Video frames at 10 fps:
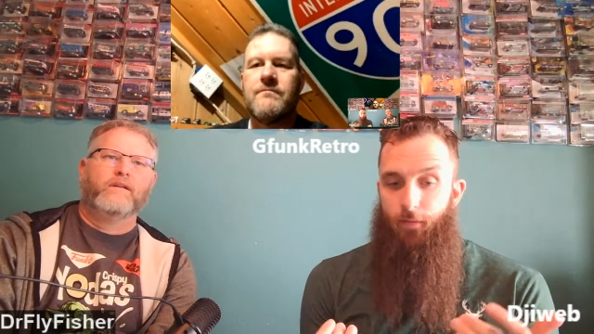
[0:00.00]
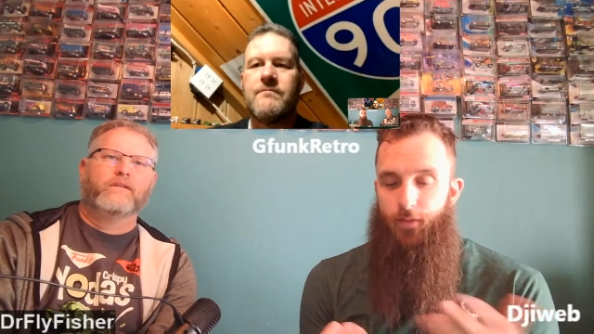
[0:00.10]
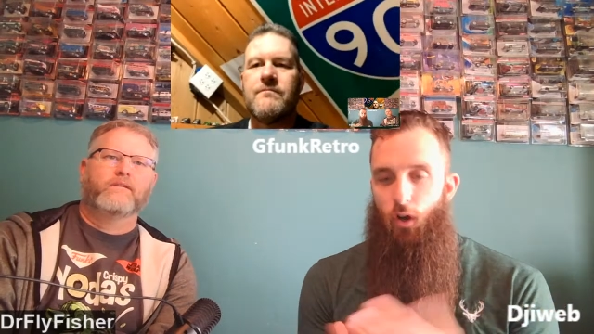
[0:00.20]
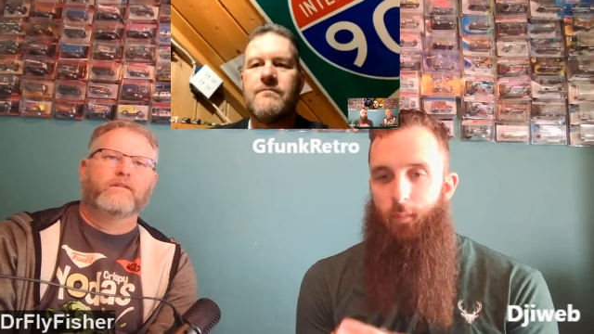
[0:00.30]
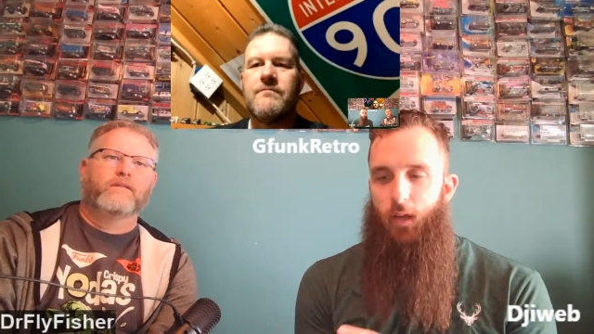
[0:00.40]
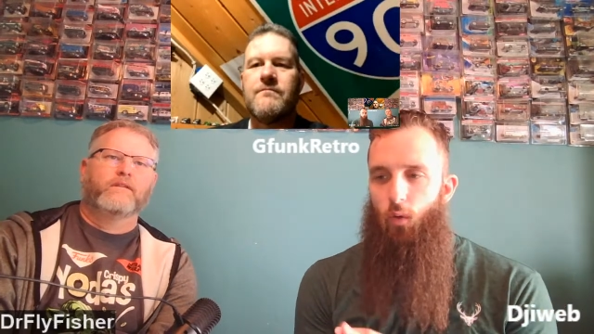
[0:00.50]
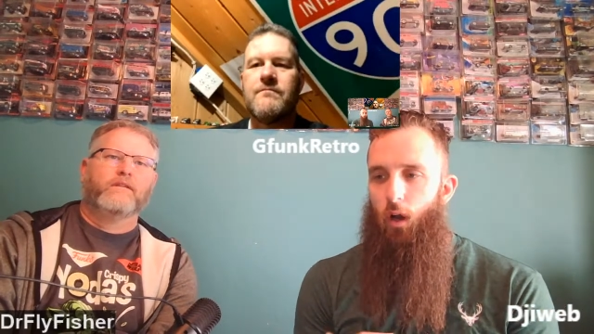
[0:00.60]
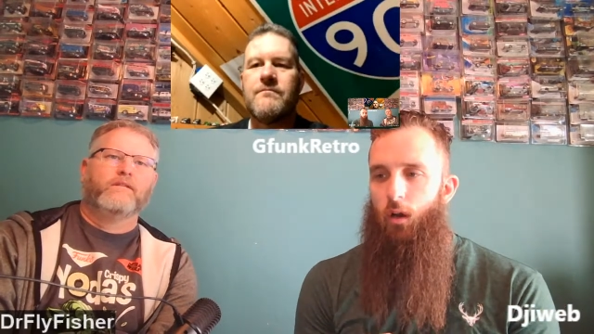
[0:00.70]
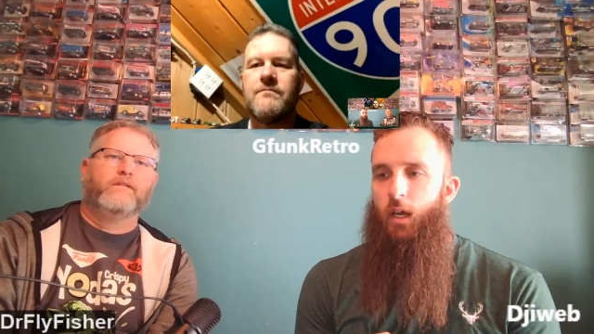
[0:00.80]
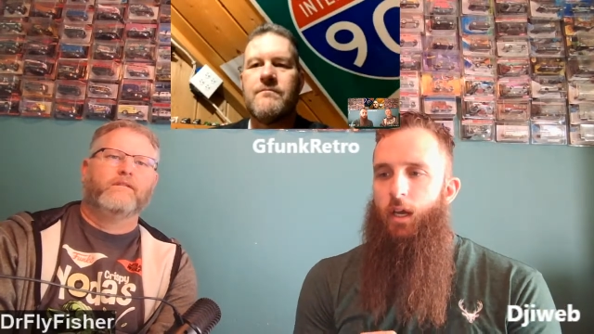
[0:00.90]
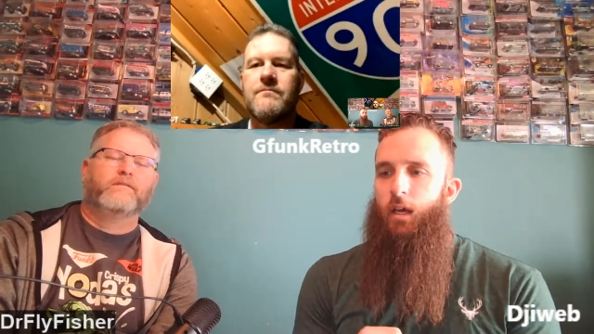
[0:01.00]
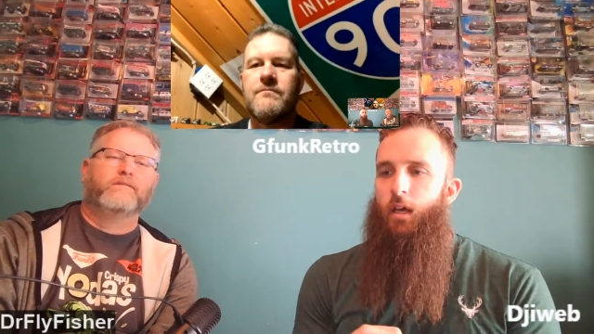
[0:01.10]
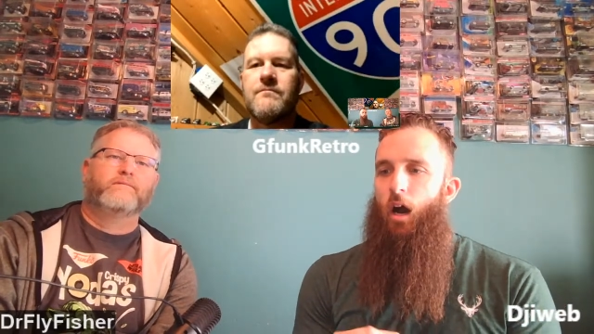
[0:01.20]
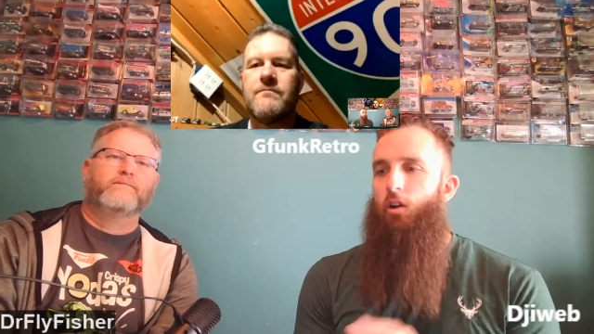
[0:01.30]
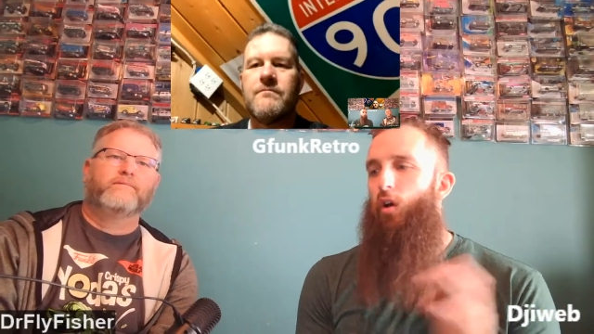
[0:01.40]
Speaker 1: So I'm like, well,
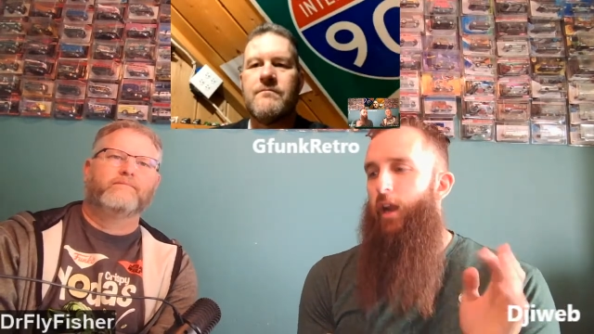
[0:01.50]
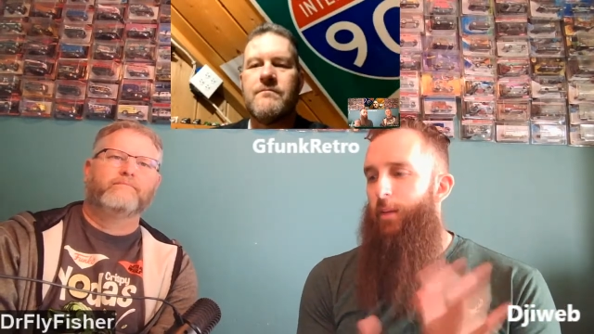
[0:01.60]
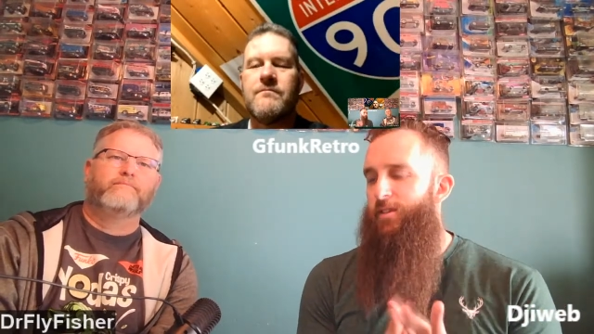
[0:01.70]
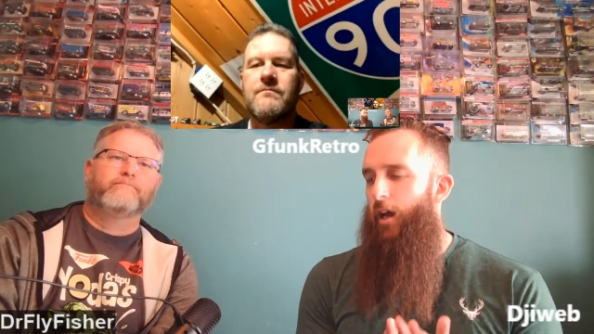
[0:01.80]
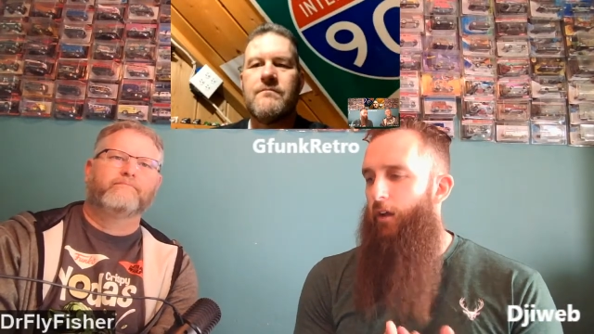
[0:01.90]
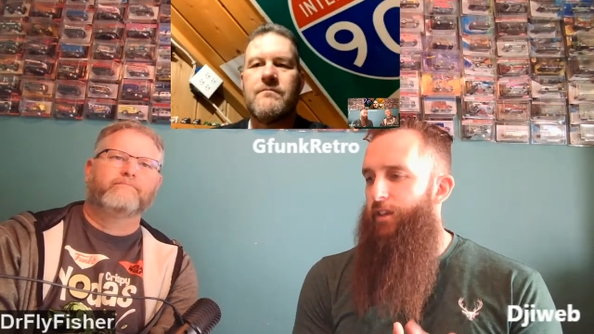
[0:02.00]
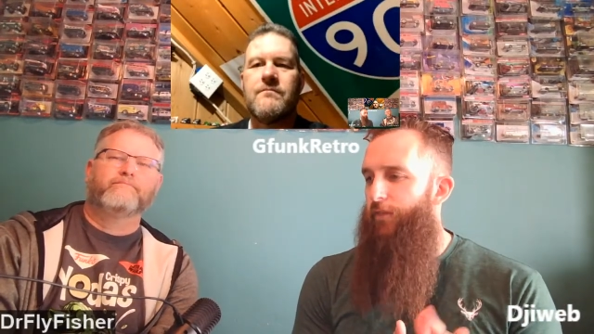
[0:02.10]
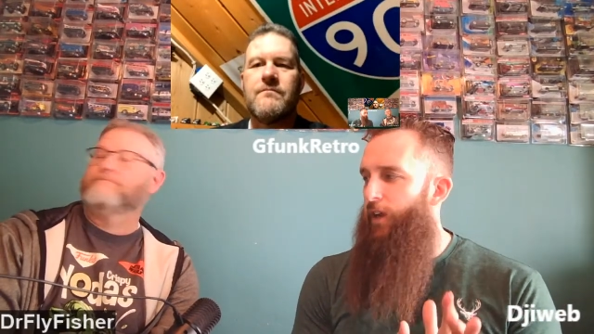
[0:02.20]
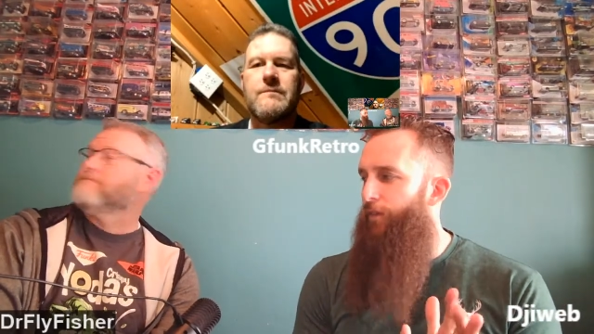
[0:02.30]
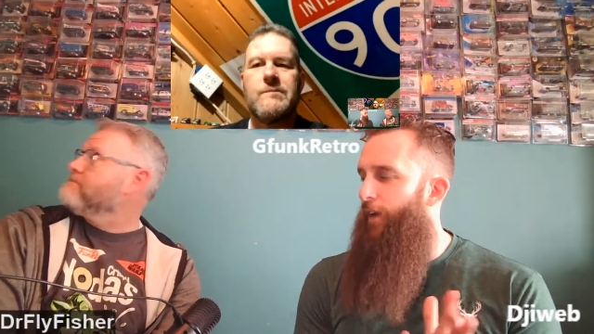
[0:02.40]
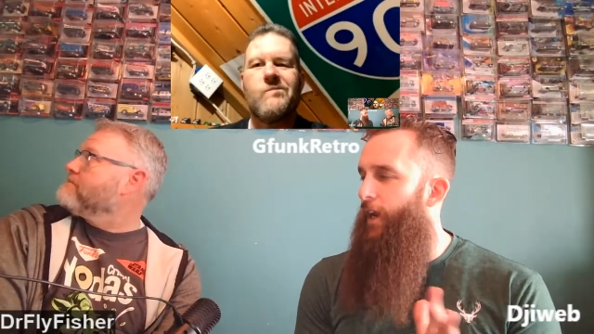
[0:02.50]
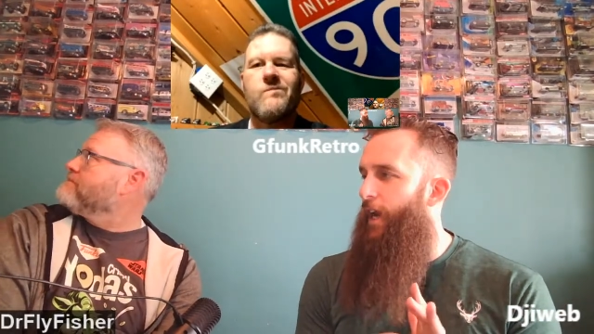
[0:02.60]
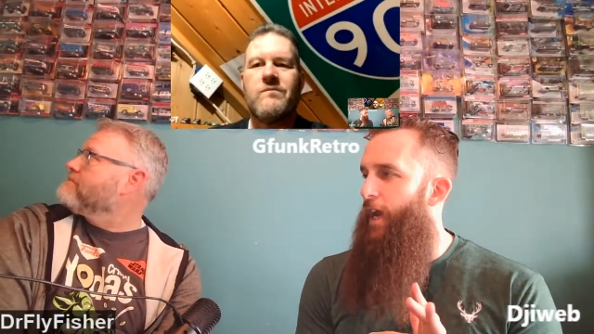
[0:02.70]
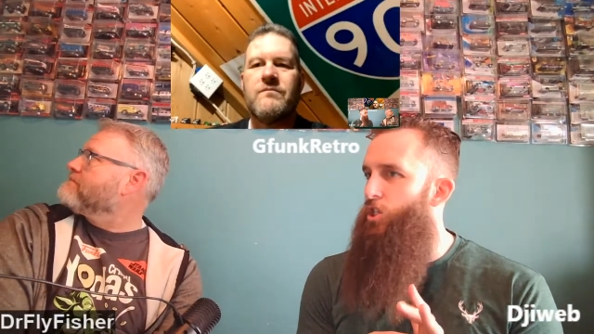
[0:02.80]
I'll go on Amazon. I'll see if I can find a nice